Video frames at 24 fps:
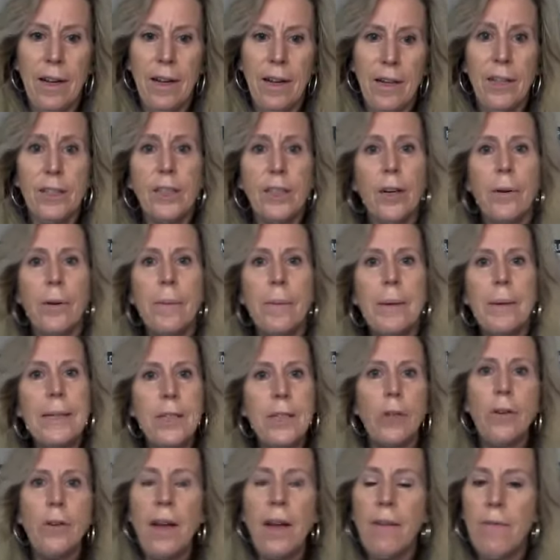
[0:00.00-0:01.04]
Sorry, we
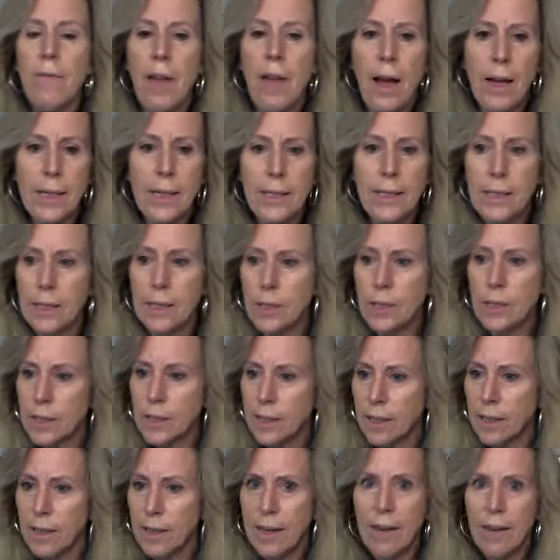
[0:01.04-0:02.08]
don't have the ideal, just
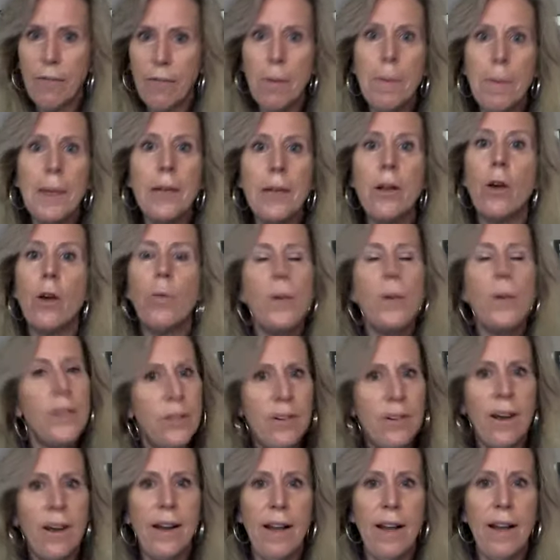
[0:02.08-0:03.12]
to let everybody know, we do
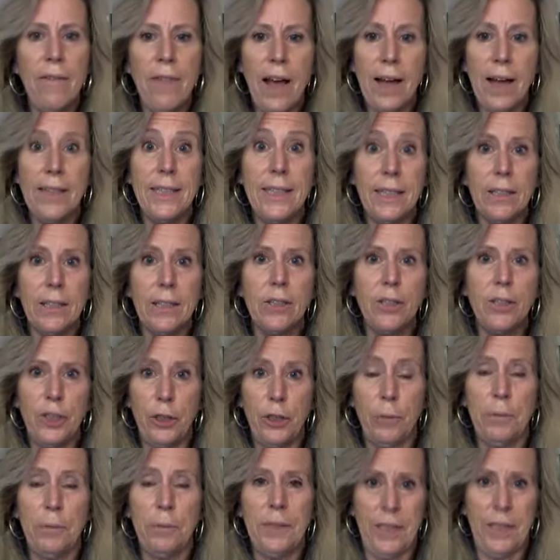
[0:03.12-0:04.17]
not have the ideal
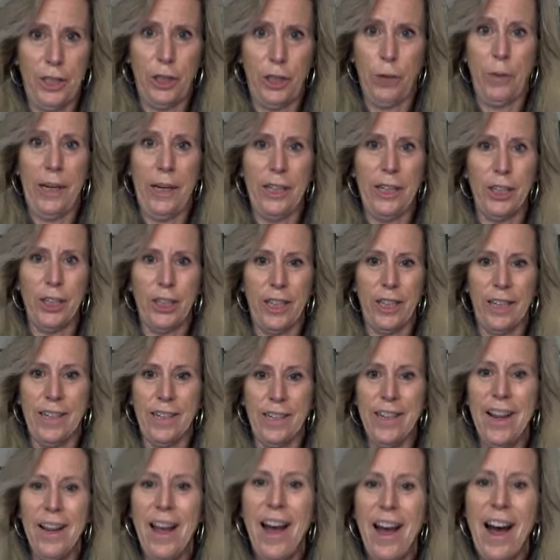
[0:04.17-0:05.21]
Zoom situation.
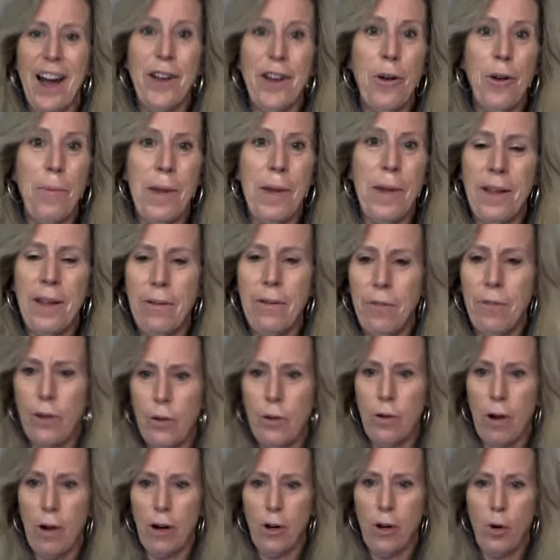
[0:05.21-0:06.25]
I know many of you
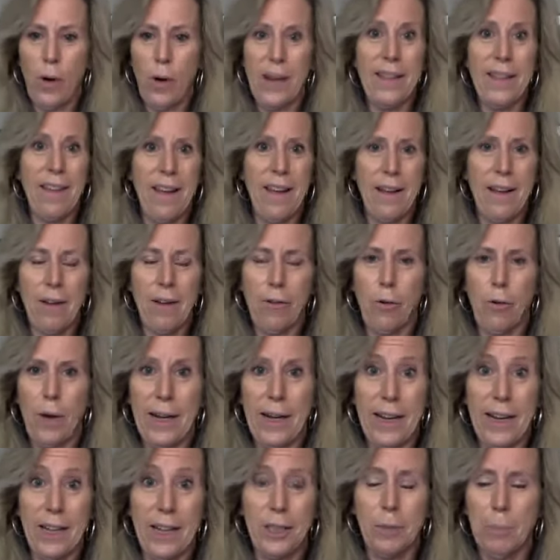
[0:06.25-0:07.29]
are quite
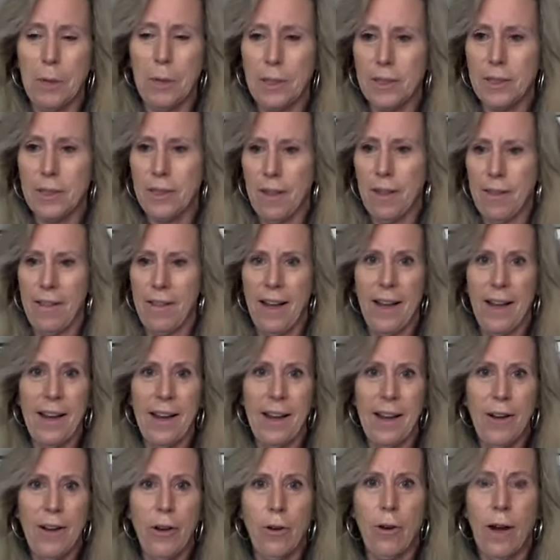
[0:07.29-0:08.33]
experts on that. I
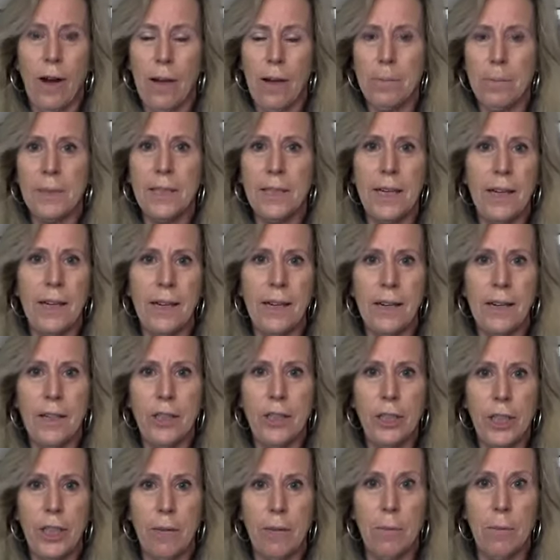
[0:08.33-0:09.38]
know I'm sitting in a
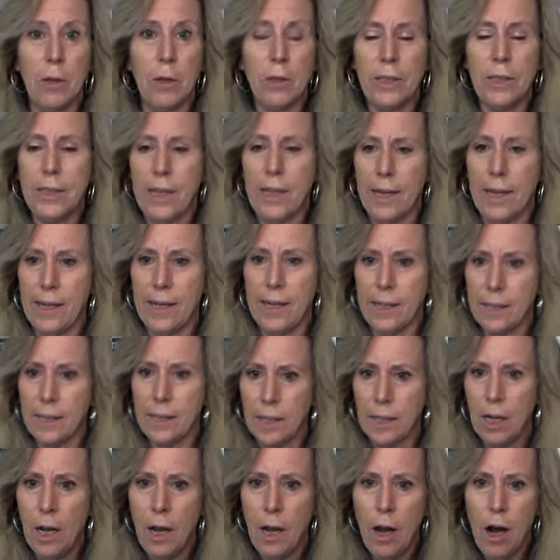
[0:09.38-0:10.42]
chair most days
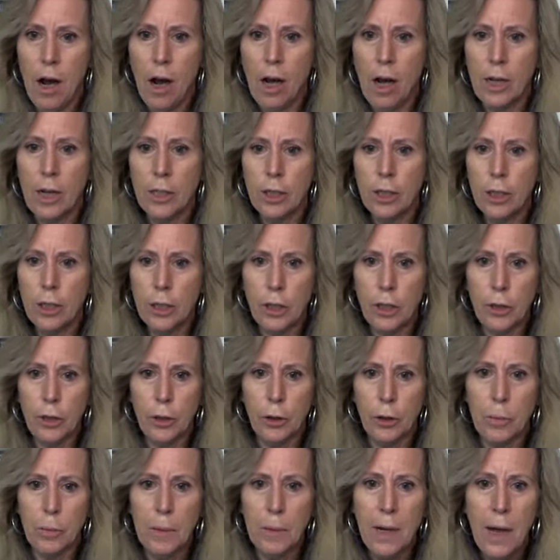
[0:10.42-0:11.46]
on
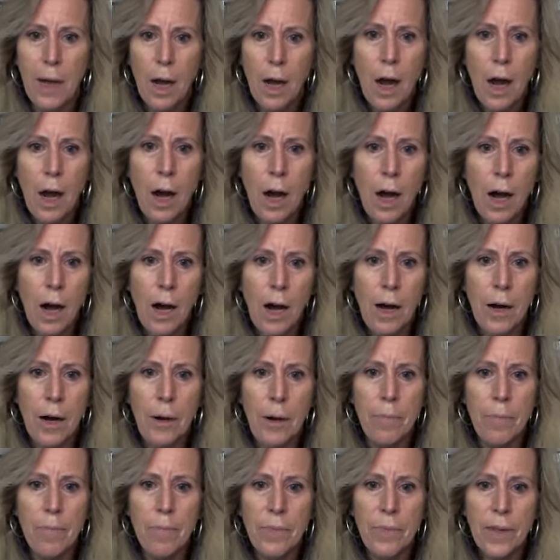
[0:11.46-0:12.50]
Zoom.
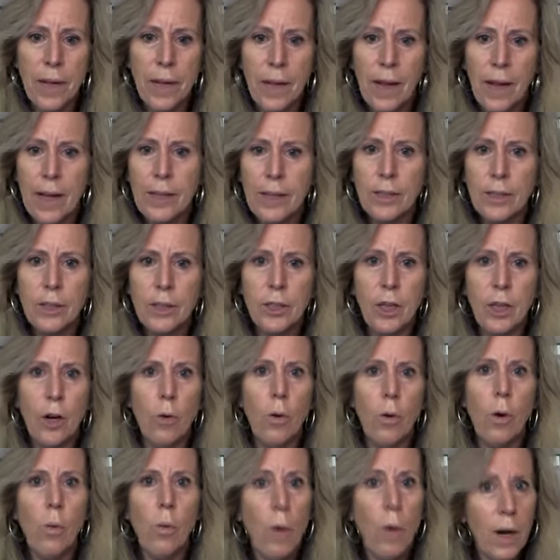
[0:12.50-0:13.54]
And so
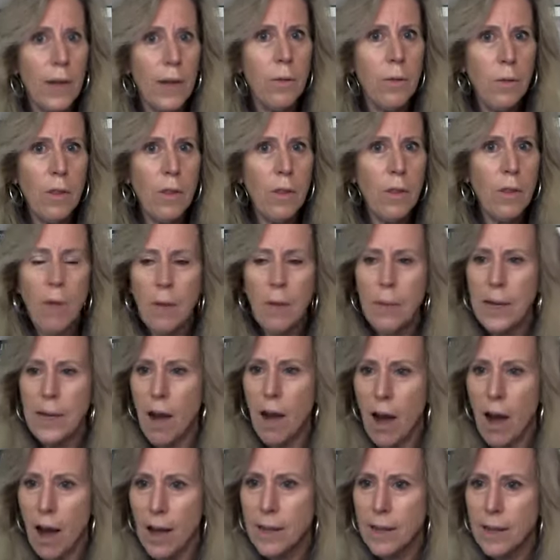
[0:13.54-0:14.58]
we're working with what we
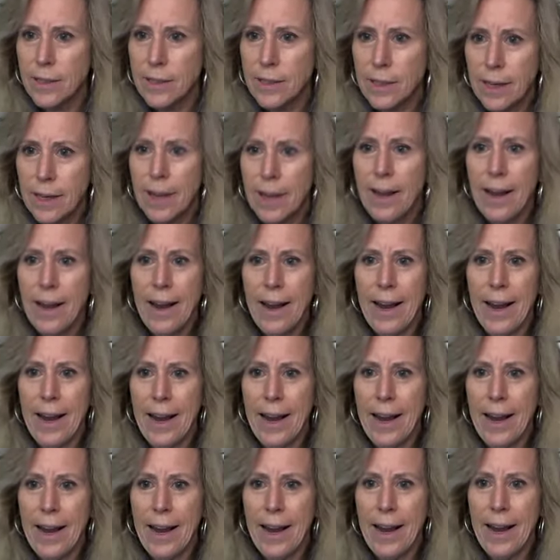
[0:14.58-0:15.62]
got.
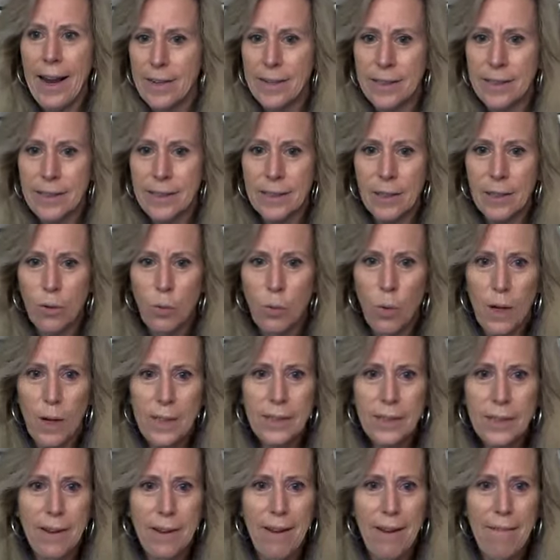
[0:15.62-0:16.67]
And
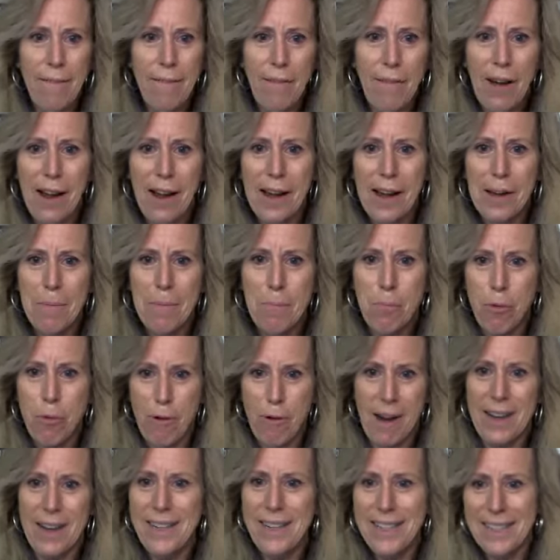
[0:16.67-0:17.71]
once I find
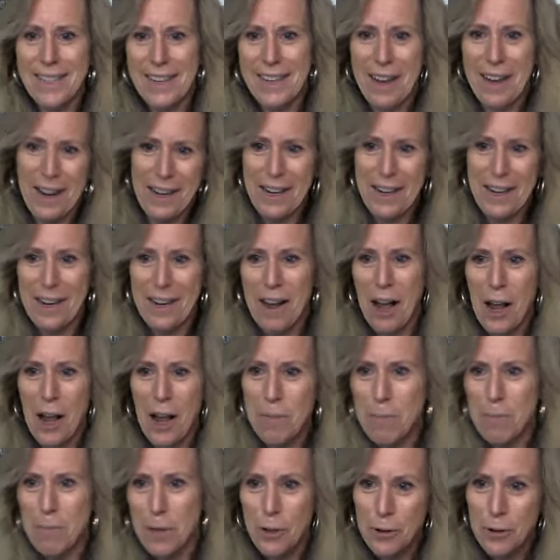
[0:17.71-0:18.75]
Brent and I can
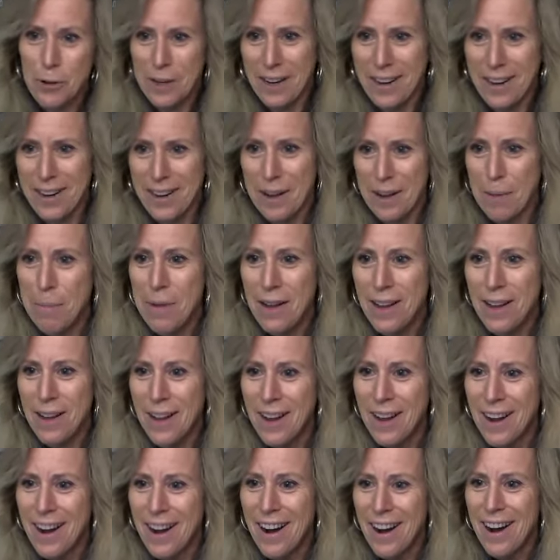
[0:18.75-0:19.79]
unmute him,
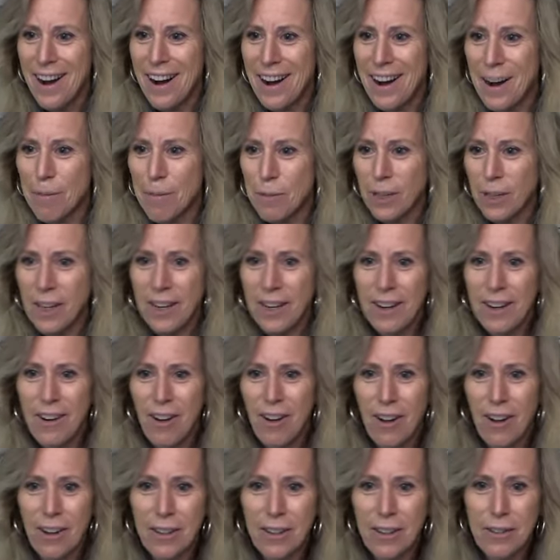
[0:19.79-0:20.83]
looking at
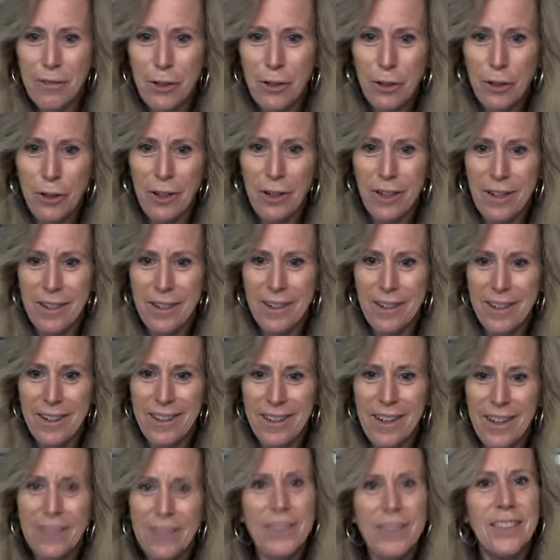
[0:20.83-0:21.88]
all of your,
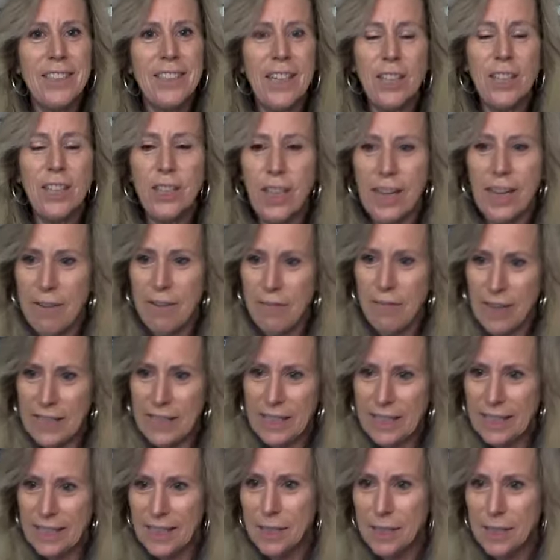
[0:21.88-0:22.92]
I was gonna say shiny
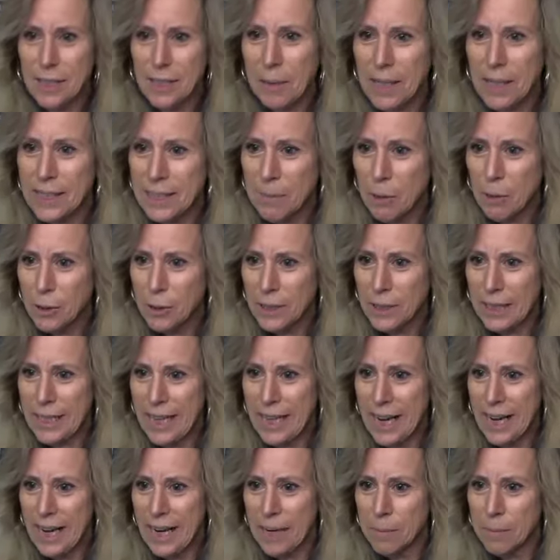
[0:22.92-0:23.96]
faces, but I see mostly
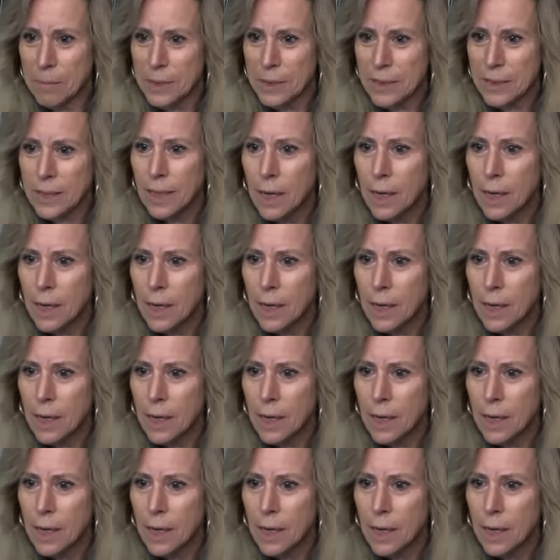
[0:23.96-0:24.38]
names.